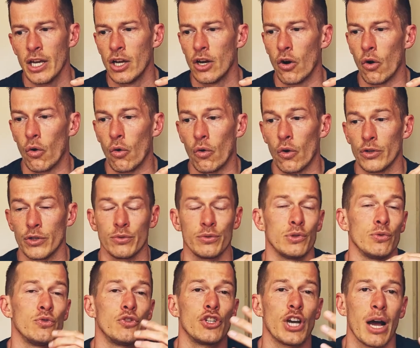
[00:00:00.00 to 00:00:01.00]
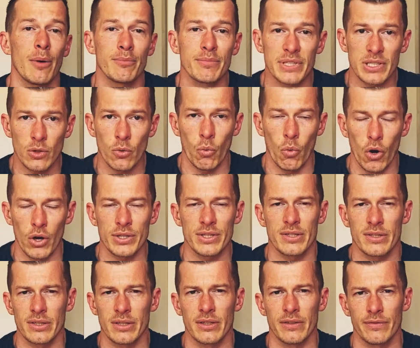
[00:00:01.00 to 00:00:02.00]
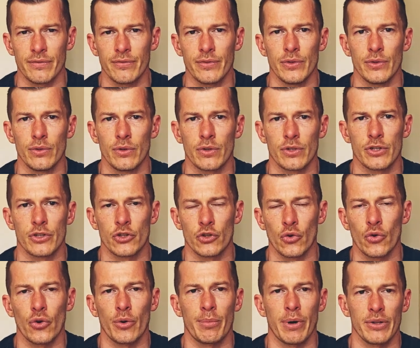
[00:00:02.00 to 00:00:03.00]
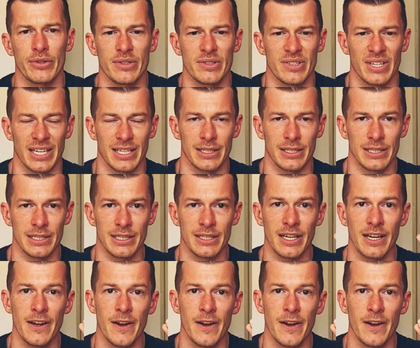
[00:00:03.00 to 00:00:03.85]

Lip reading: or you do jump squats if you're sure about the technique.